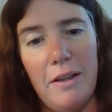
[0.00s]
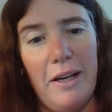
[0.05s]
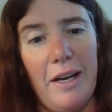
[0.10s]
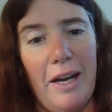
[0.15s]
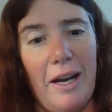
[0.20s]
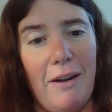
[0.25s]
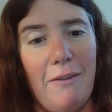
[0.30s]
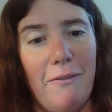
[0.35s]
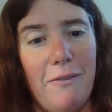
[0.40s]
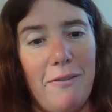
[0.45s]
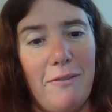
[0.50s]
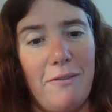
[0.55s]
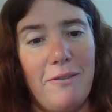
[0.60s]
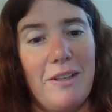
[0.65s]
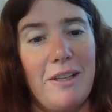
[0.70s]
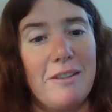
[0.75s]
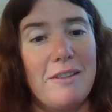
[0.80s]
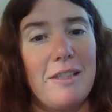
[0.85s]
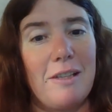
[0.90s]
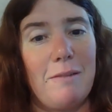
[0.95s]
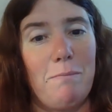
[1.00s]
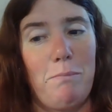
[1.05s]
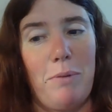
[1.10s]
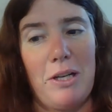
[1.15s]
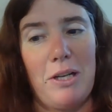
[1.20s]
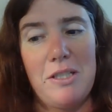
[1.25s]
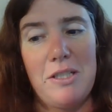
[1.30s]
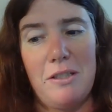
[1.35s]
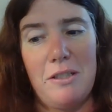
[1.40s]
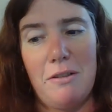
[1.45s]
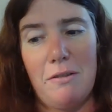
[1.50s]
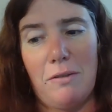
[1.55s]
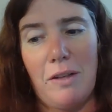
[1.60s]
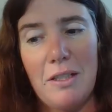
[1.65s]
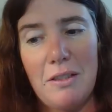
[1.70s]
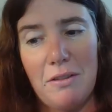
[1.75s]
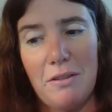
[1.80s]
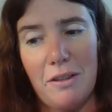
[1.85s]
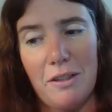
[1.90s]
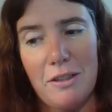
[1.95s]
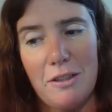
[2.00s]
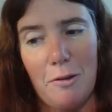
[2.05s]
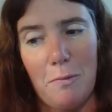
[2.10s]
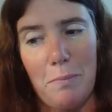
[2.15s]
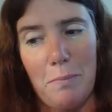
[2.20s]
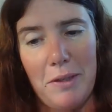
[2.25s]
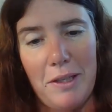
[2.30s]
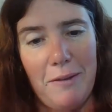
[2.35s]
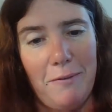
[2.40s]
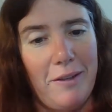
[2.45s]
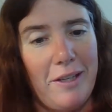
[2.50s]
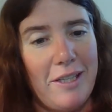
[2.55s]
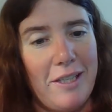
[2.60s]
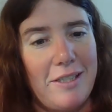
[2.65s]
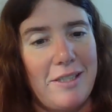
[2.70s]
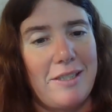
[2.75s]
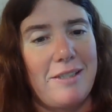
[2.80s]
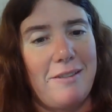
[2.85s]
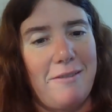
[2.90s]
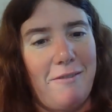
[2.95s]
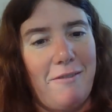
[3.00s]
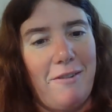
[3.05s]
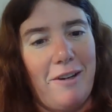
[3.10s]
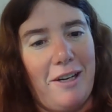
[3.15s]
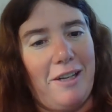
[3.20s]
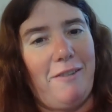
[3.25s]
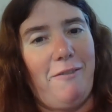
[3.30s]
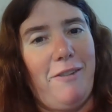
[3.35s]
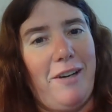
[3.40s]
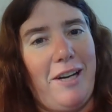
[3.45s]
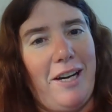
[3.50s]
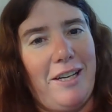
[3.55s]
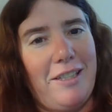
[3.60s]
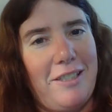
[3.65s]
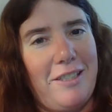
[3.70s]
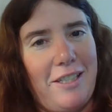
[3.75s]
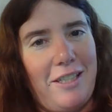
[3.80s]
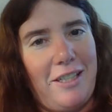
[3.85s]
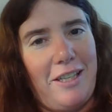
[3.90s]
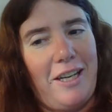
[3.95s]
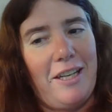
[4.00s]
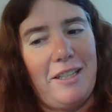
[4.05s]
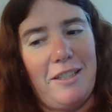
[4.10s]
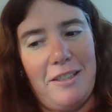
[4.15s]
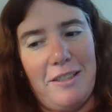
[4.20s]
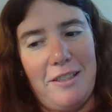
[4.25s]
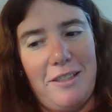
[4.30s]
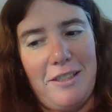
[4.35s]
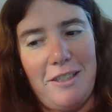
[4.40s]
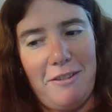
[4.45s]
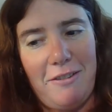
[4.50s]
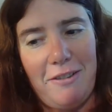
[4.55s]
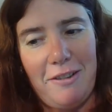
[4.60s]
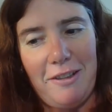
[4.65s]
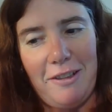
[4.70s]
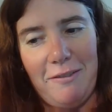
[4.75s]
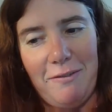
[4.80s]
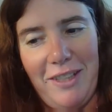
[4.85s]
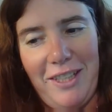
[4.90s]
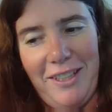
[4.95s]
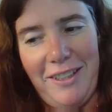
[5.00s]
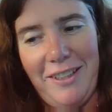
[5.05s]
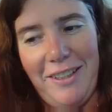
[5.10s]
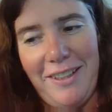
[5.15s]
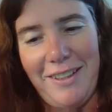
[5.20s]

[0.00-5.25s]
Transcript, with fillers: Yeah, there's a bunch of new restaurants opening. We just we, we got to get doing them.